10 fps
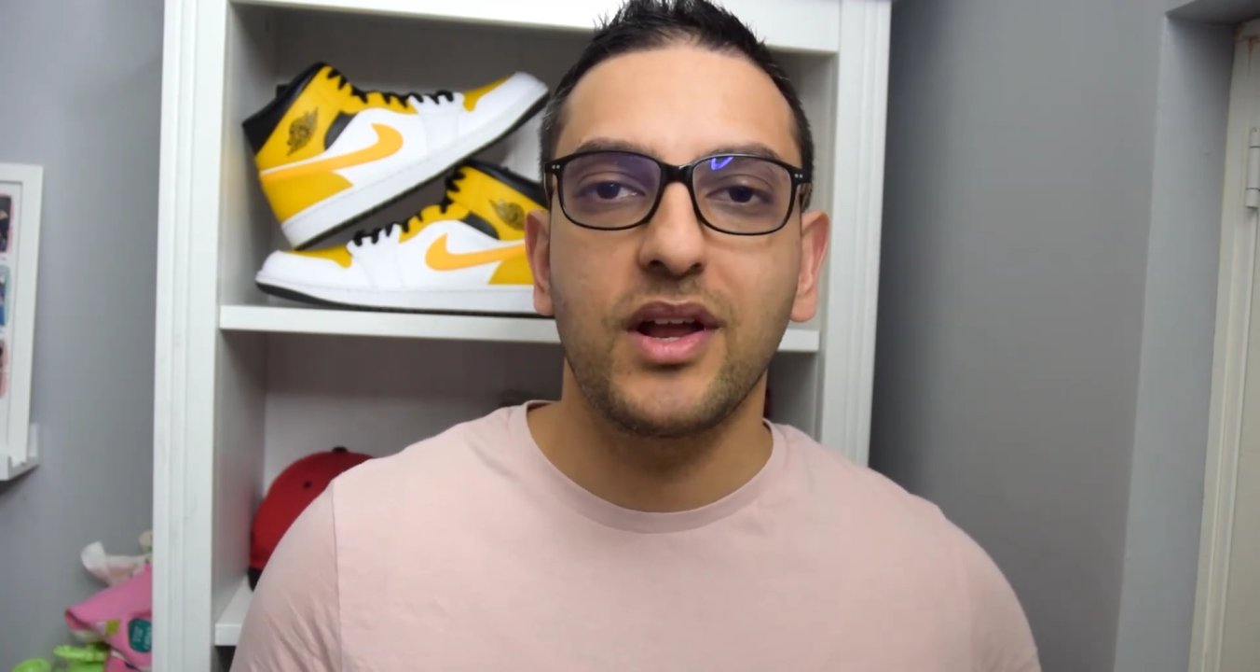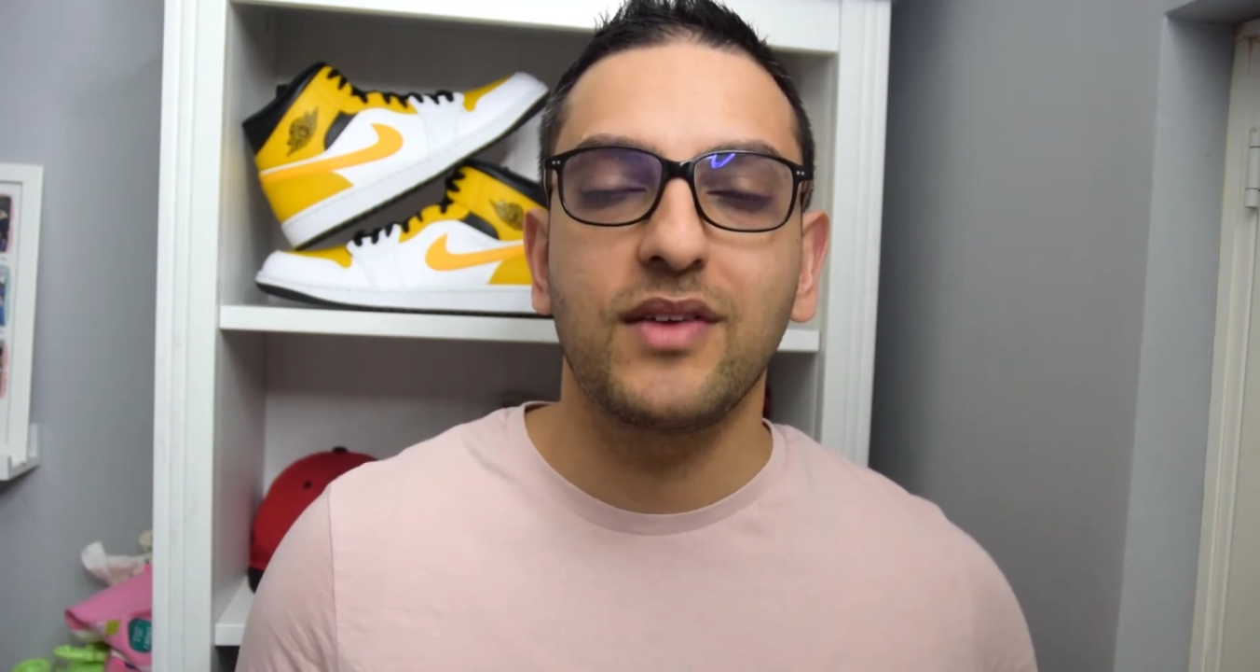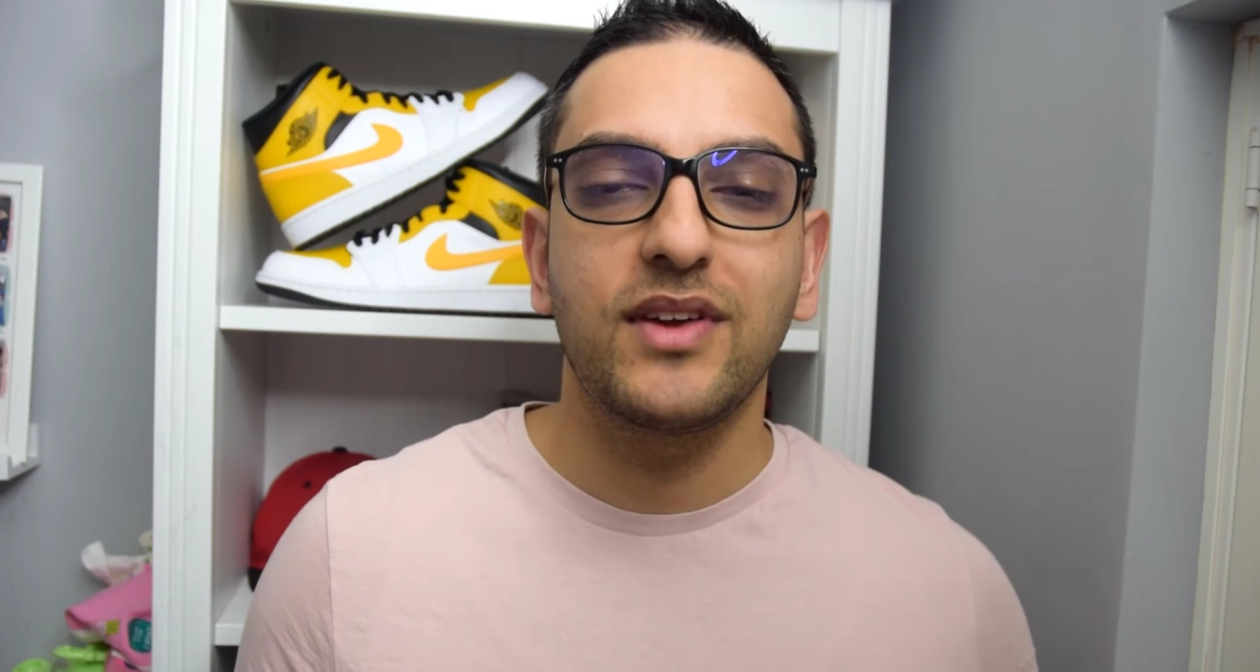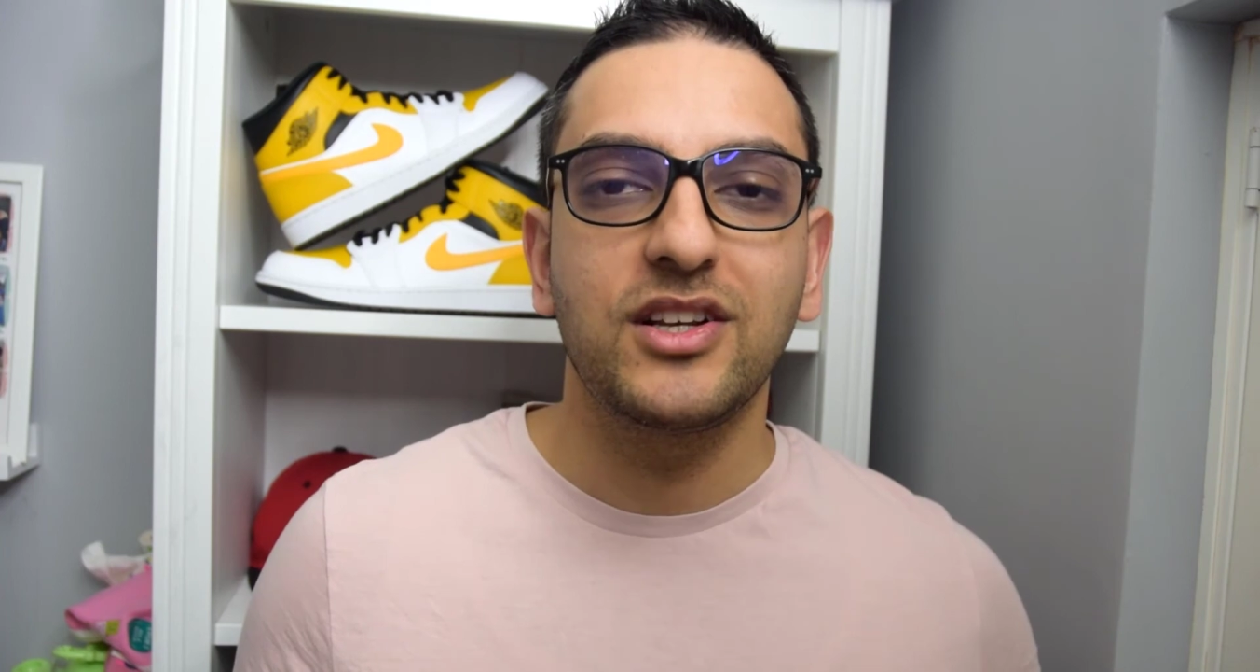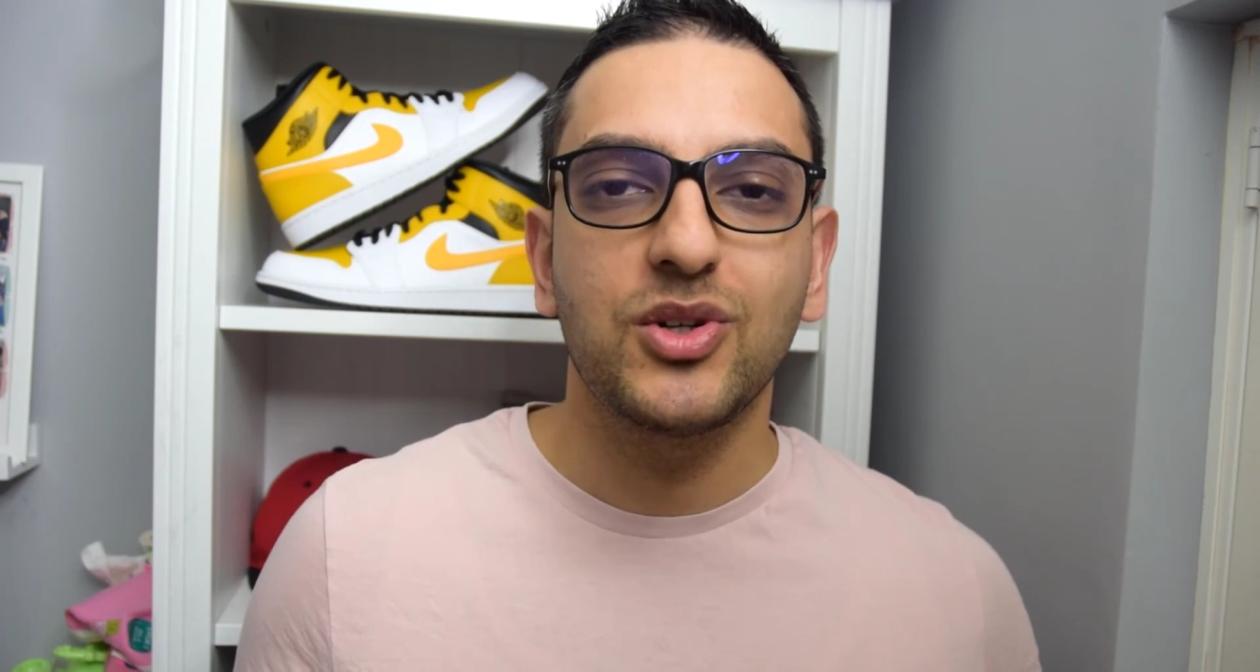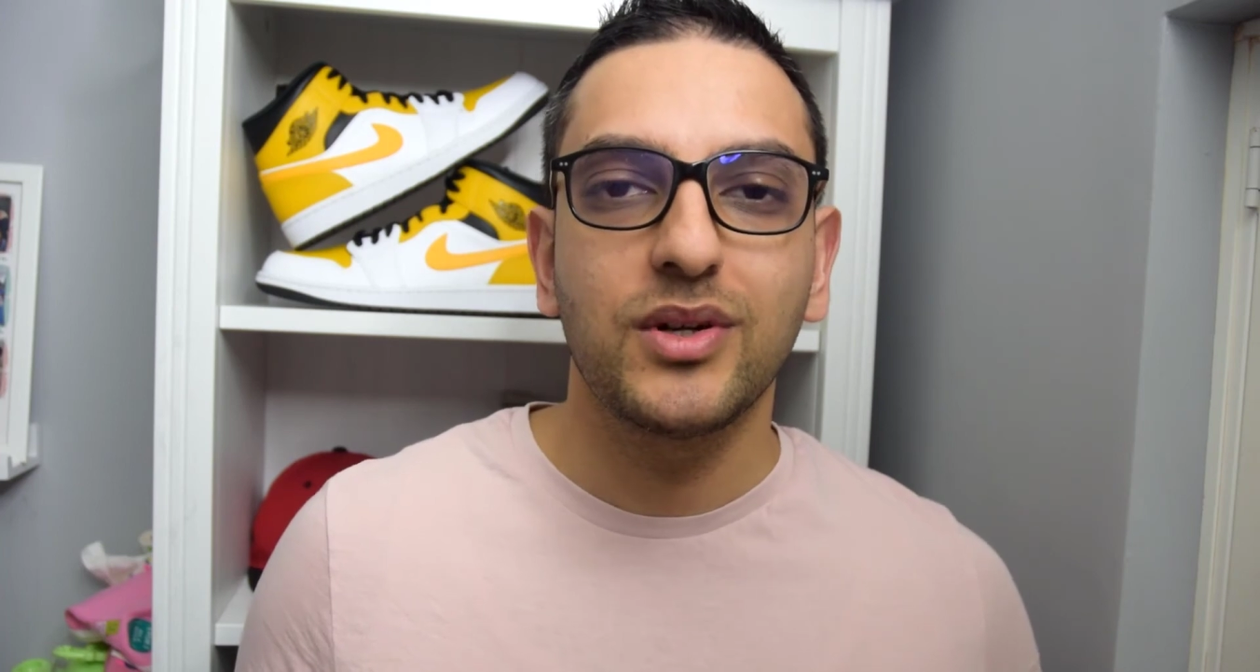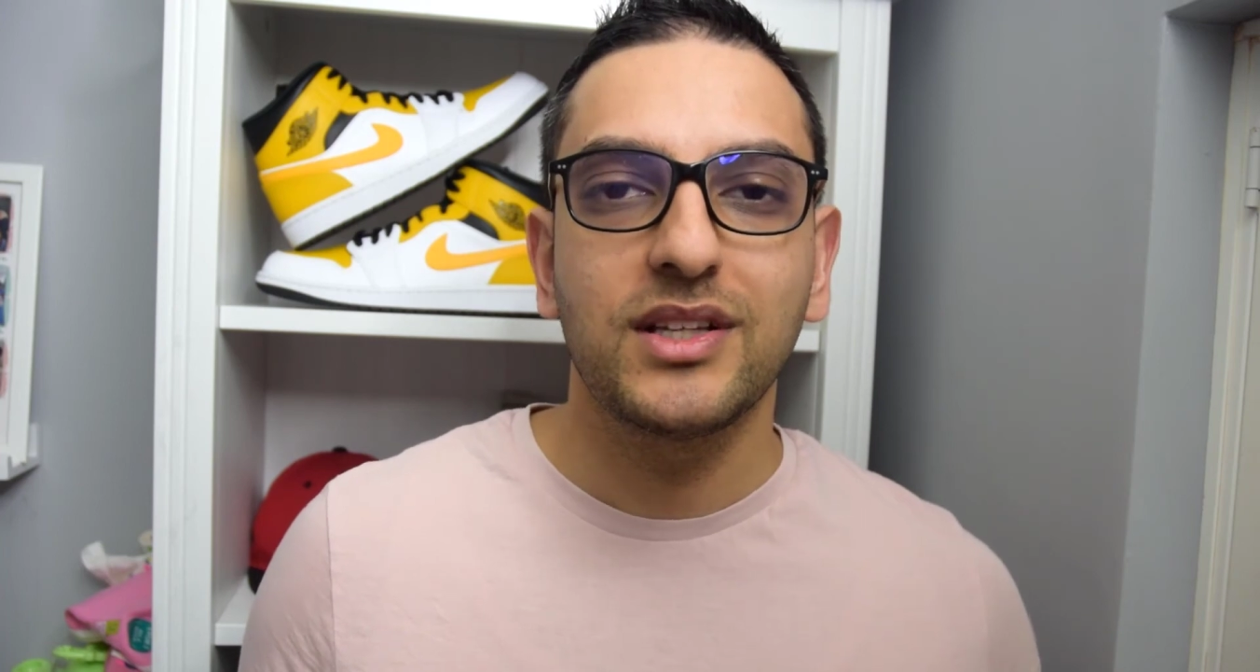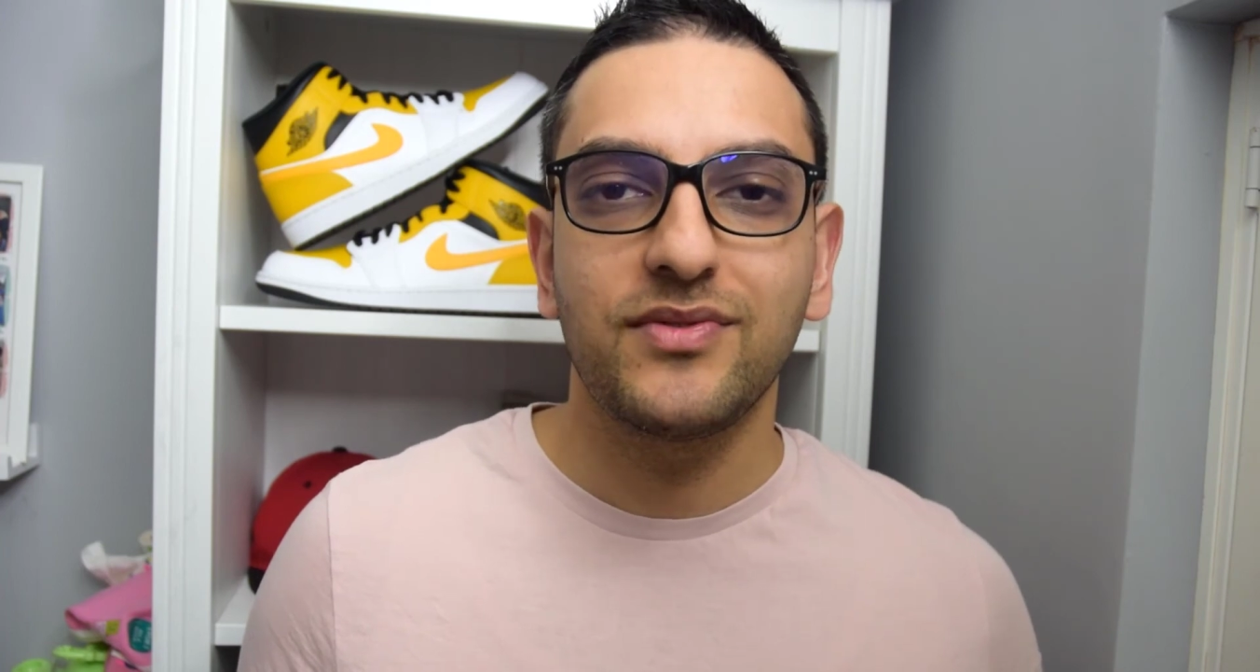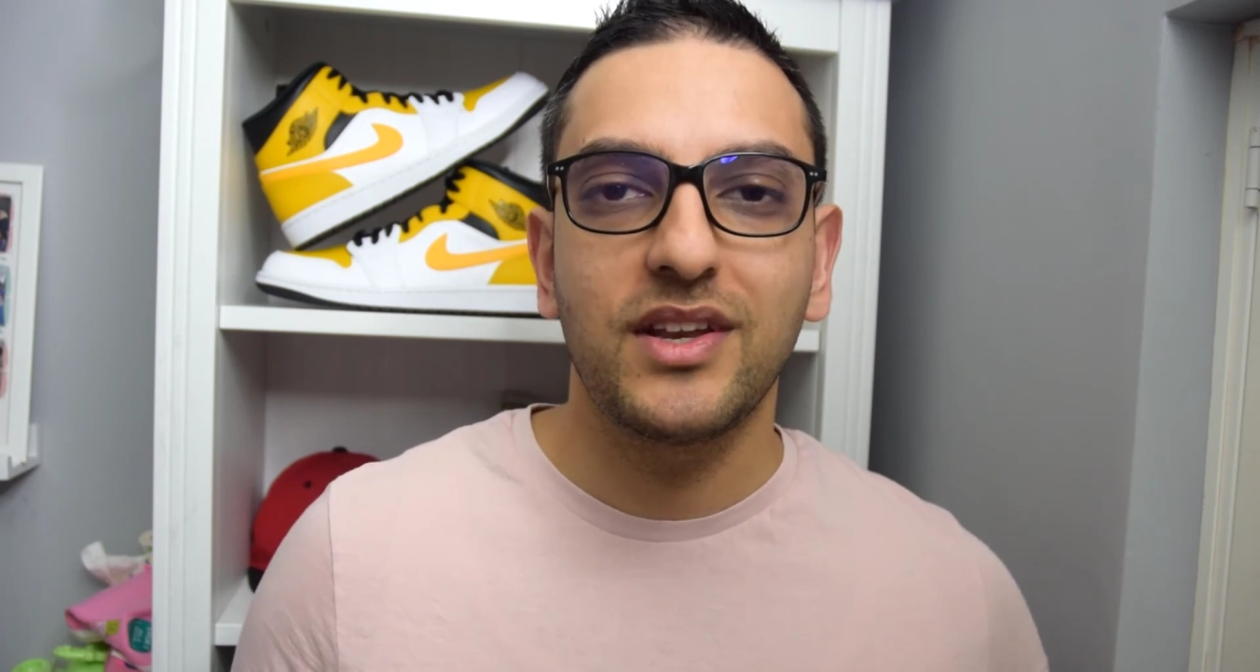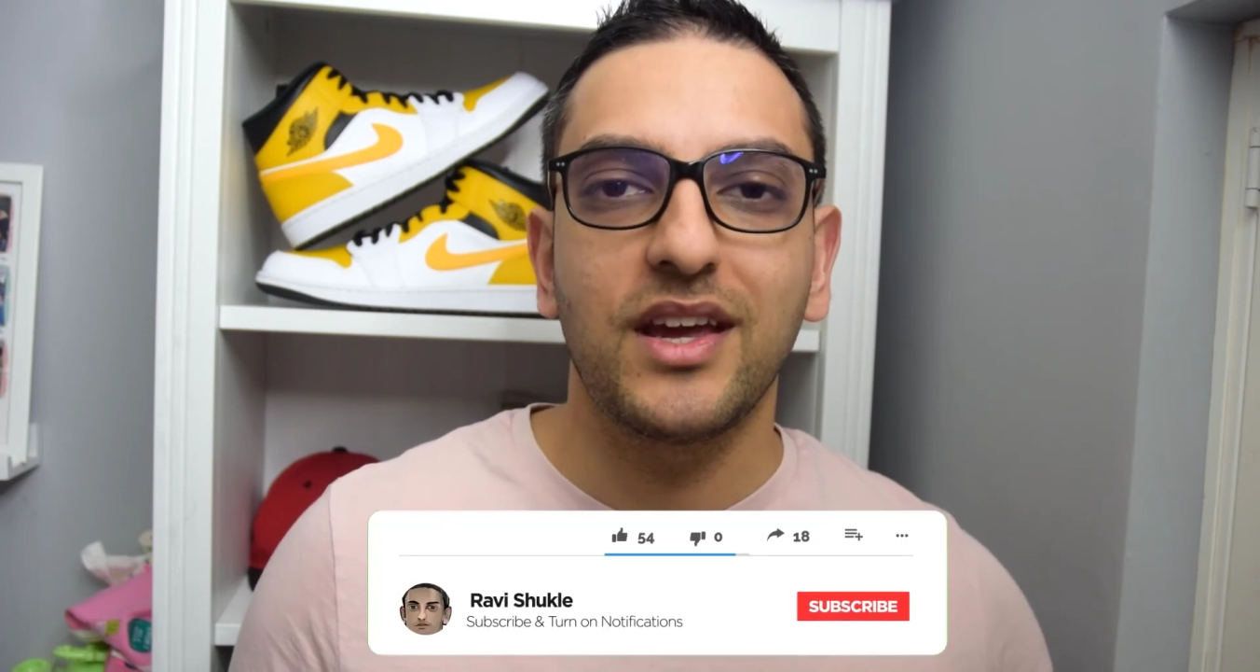and if you enjoyed
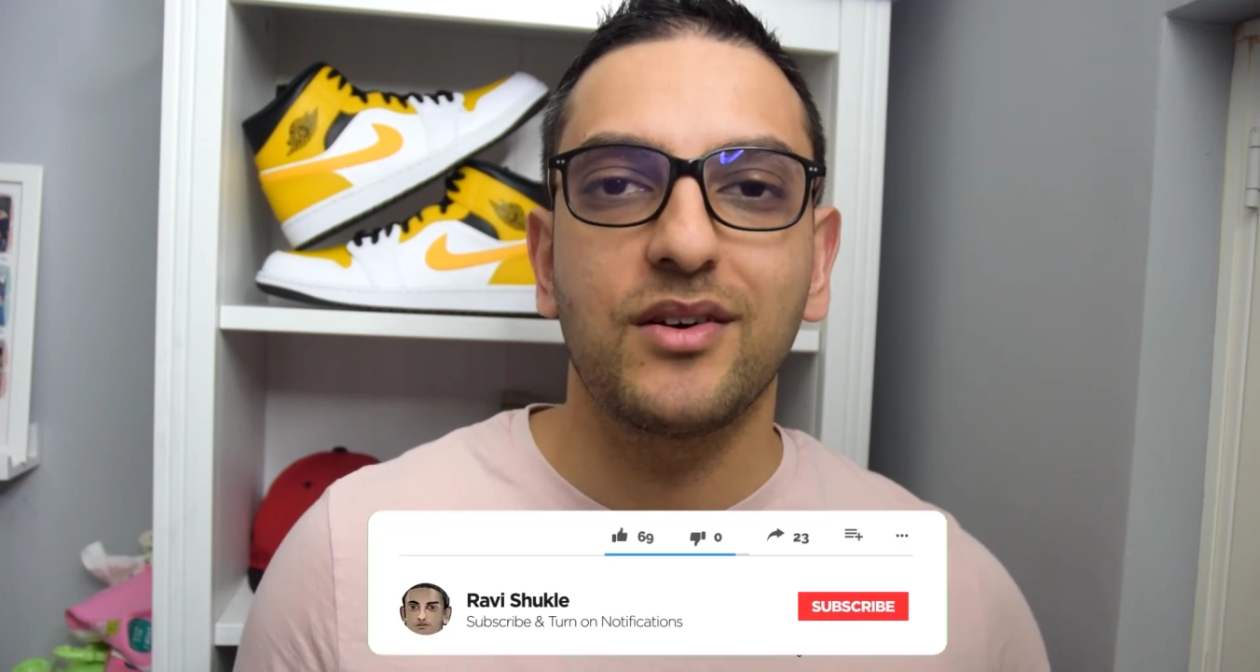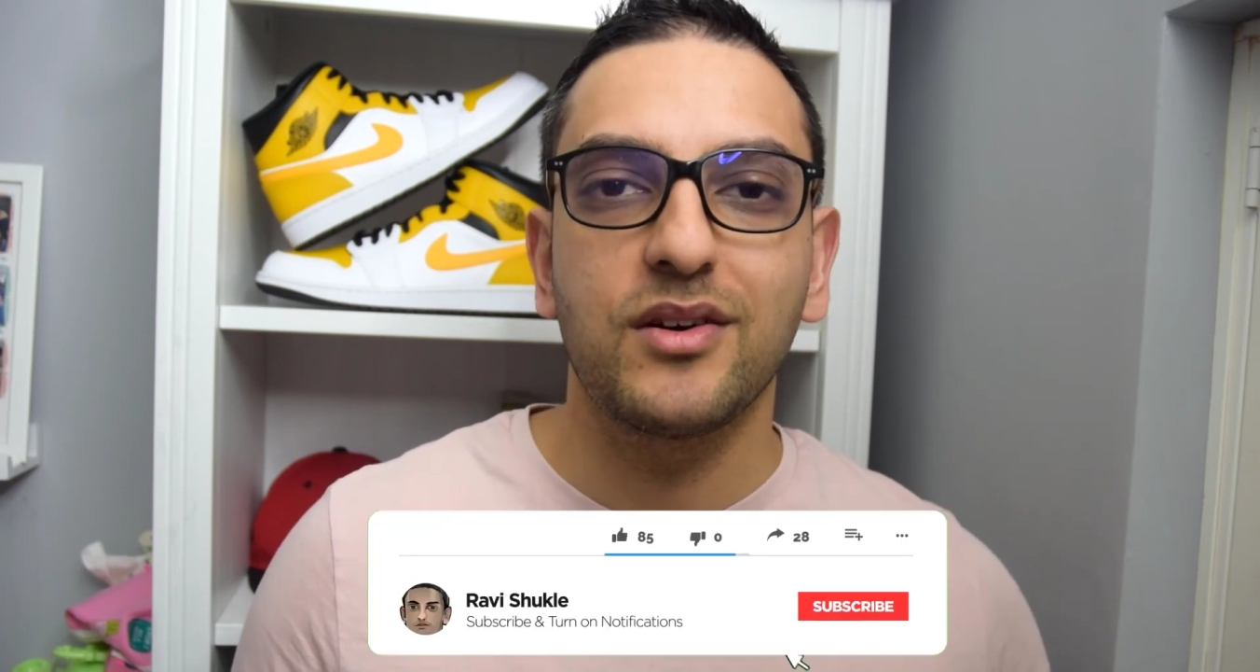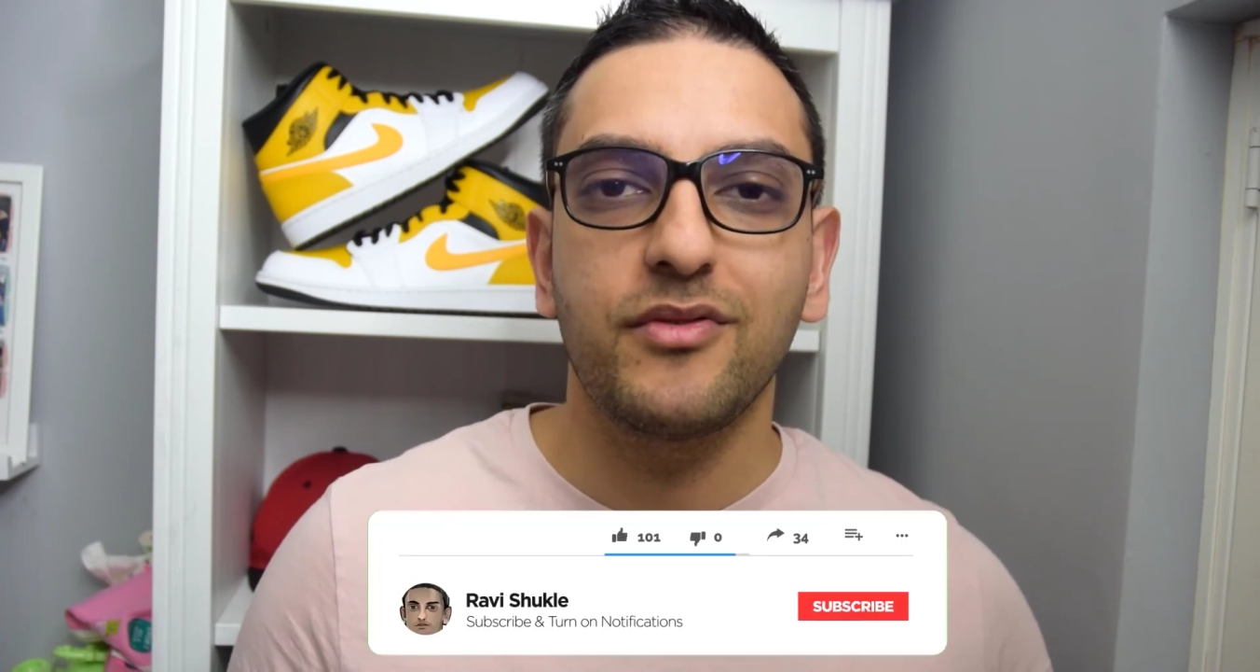this video,